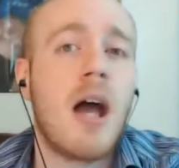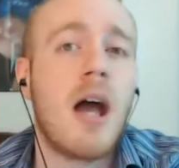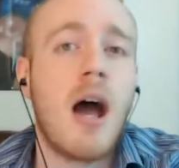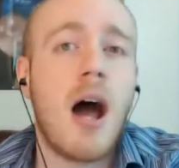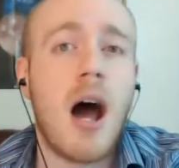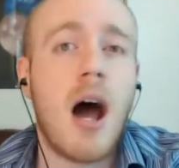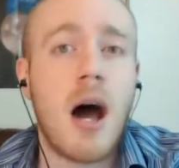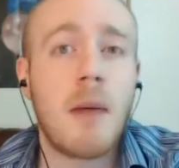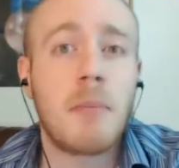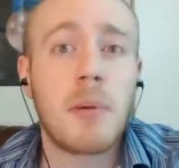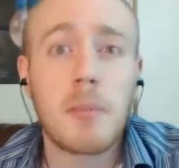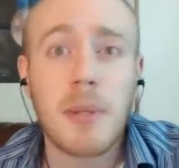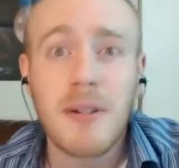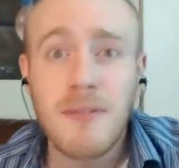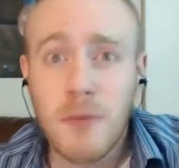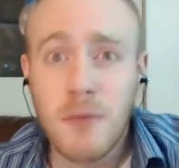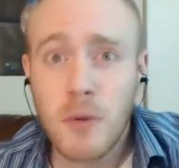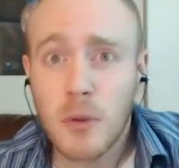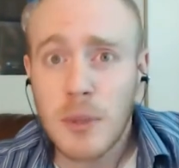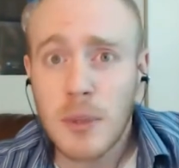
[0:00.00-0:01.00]
But
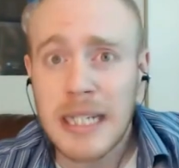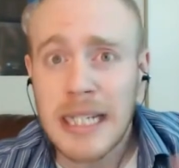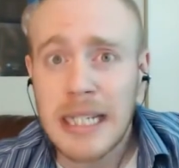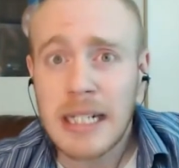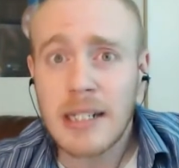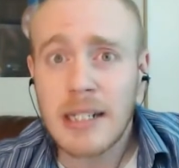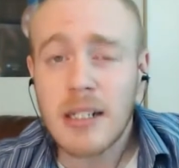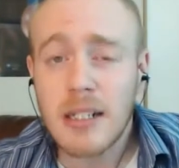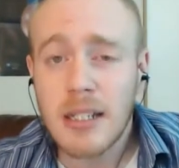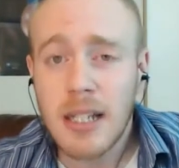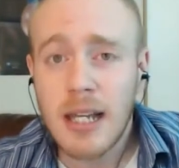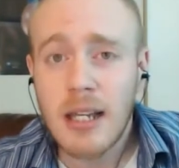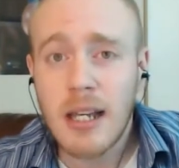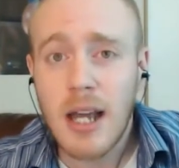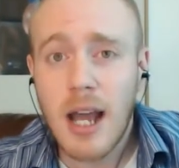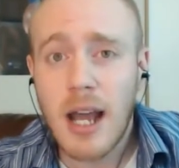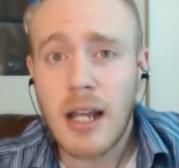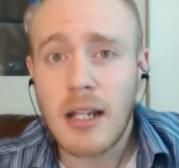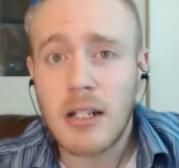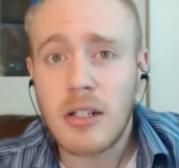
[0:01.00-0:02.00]
before we get into that,
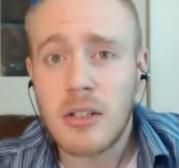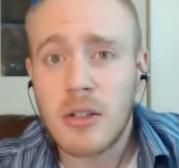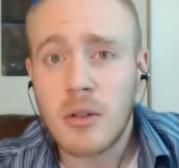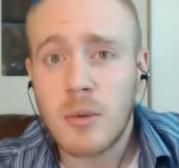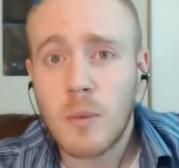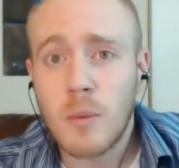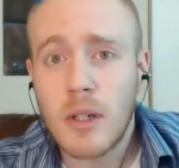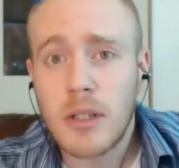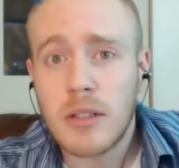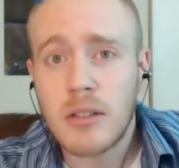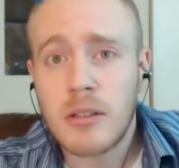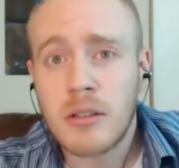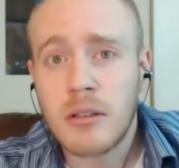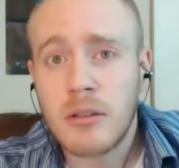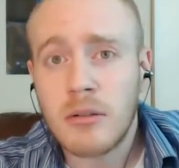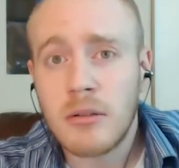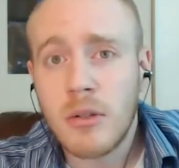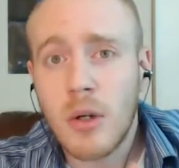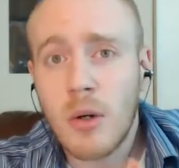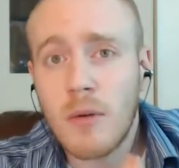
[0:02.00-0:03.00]
I do want
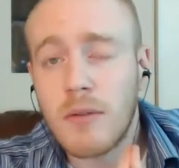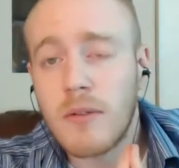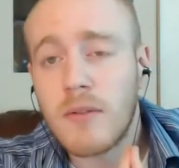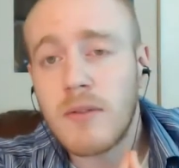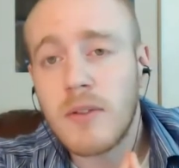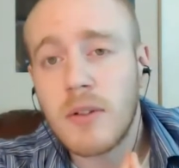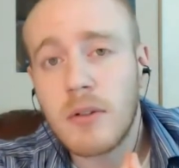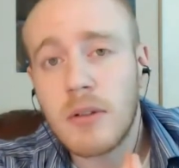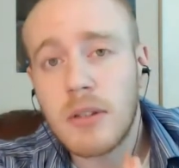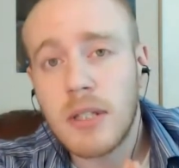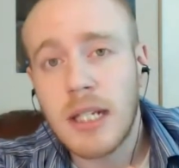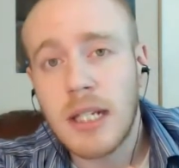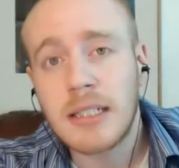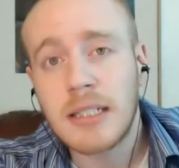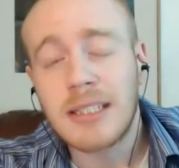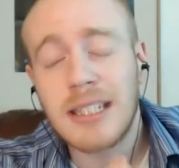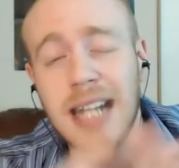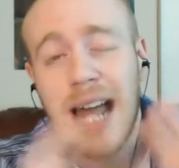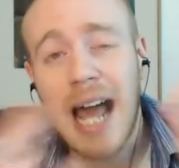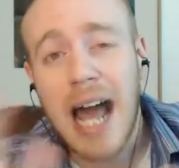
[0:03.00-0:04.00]
to go over a few things
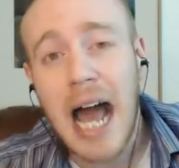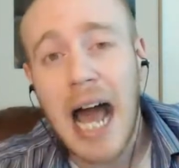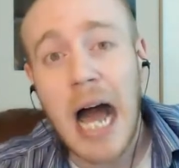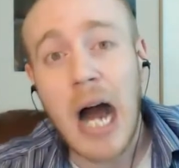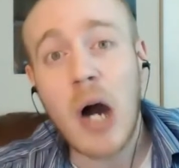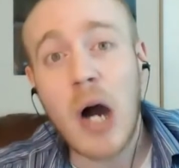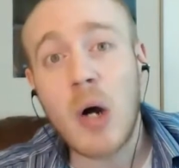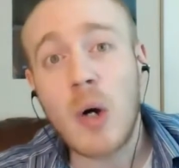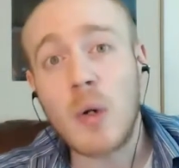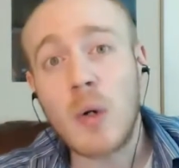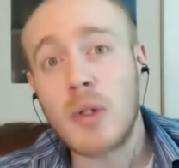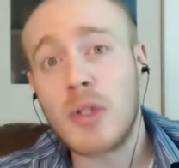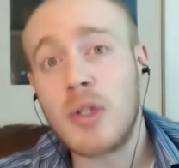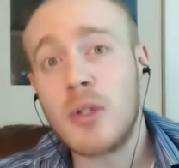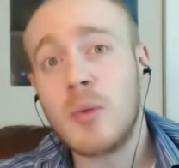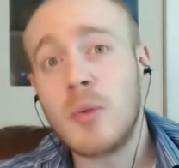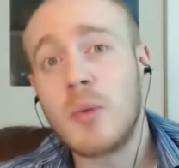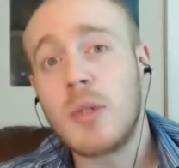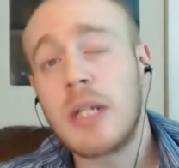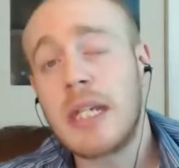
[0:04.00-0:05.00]
on how
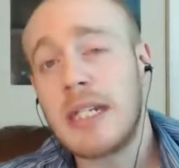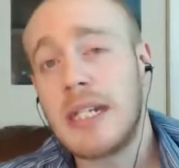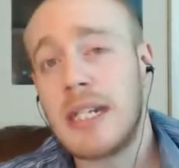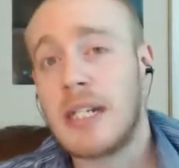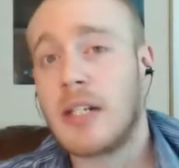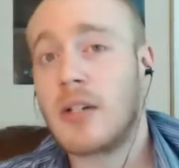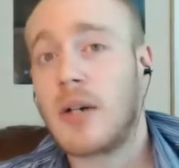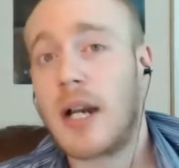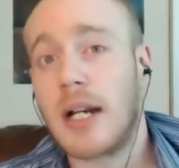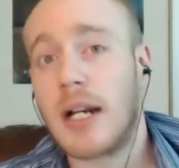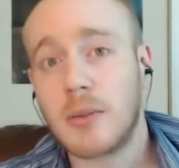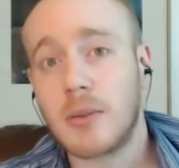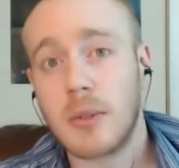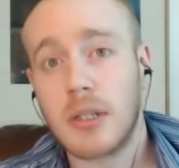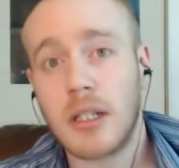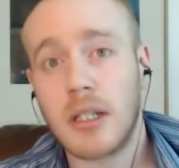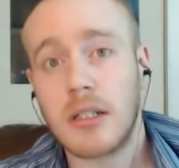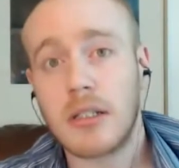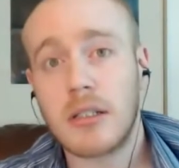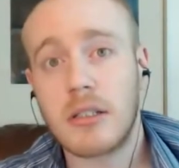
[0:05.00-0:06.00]
you can interact
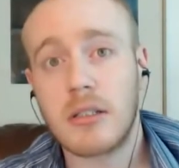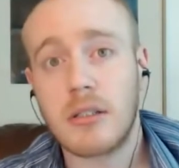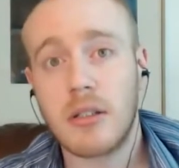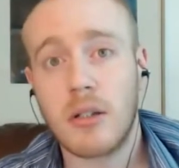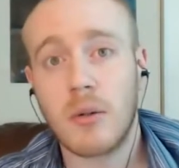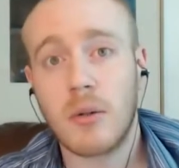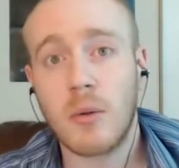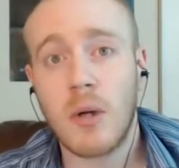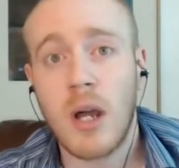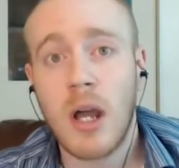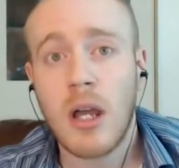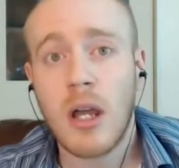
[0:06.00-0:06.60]
with us. So